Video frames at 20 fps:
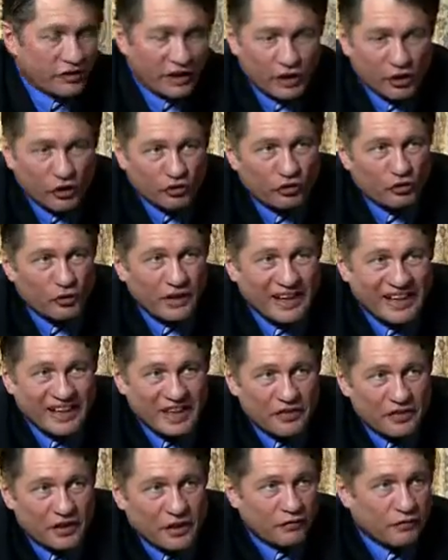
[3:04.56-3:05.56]
They don't do
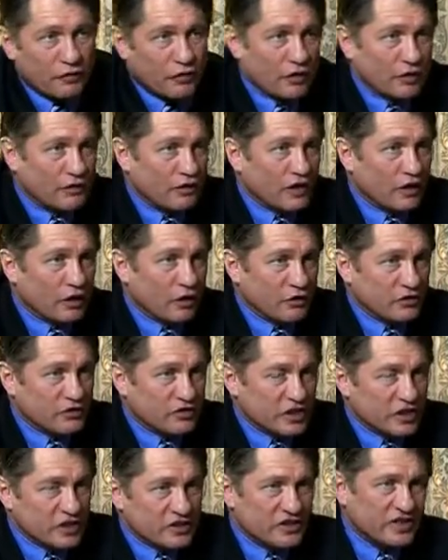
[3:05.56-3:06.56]
anything for the
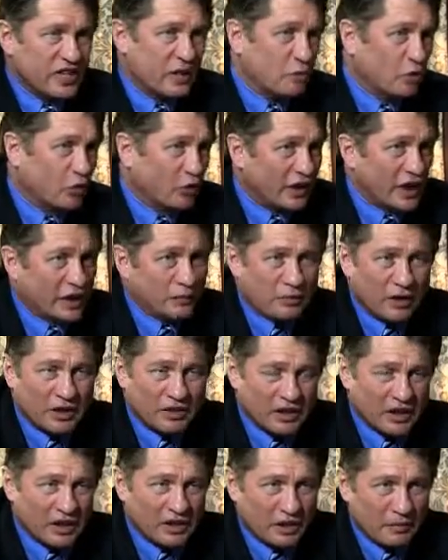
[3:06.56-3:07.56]
VOCs. They will get
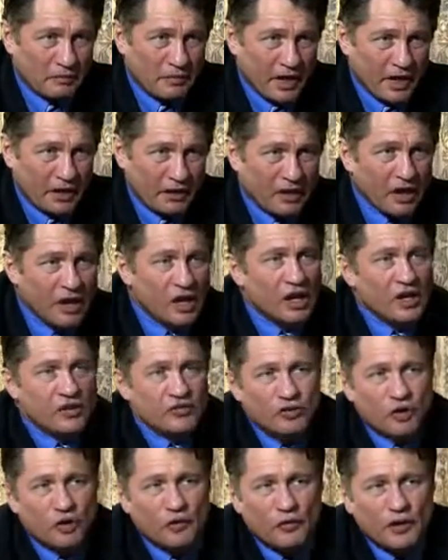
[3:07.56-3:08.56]
particulate matter.
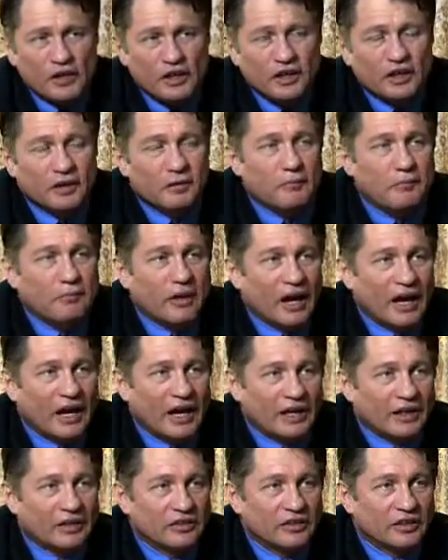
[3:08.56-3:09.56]
So if we can
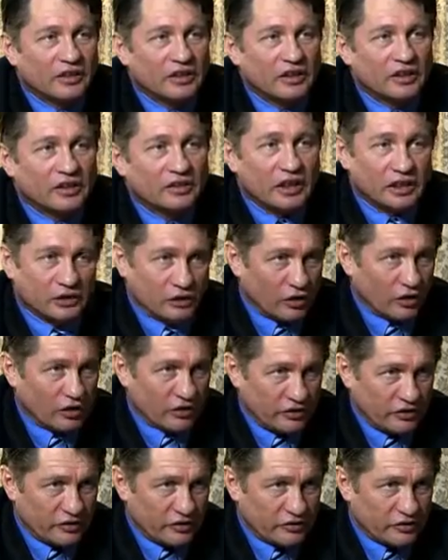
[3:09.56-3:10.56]
combine
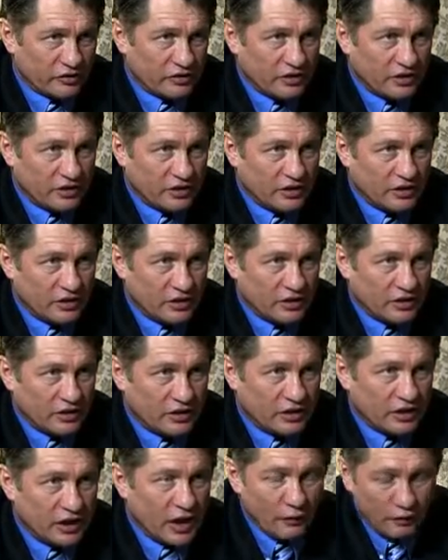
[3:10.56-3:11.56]
technologies,
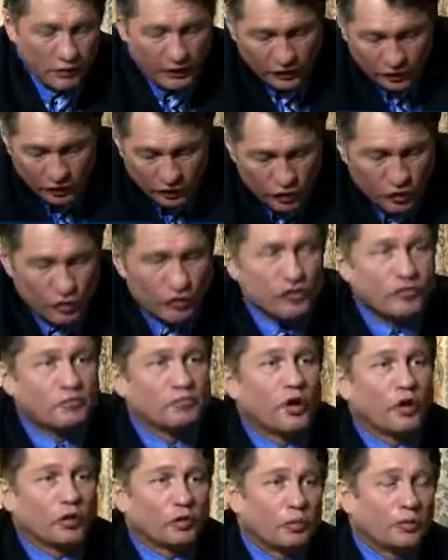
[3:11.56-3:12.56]
if we can use
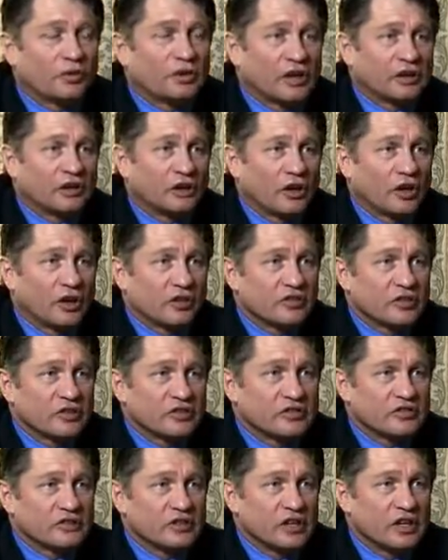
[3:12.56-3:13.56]
multiple
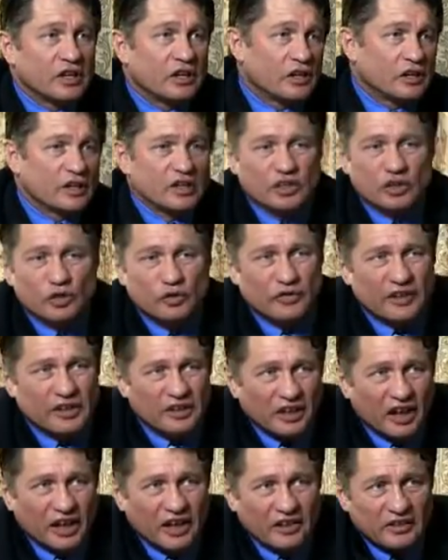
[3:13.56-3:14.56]
technologies, UV
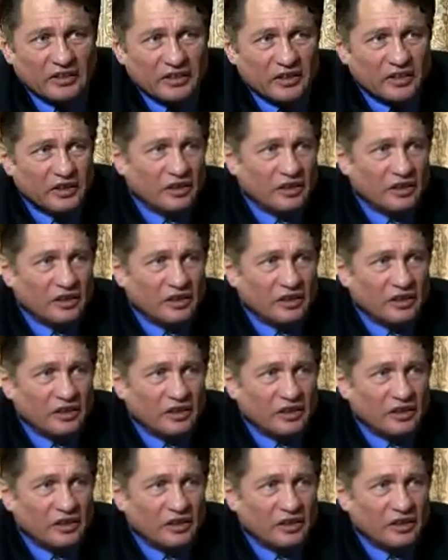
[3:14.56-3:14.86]
light,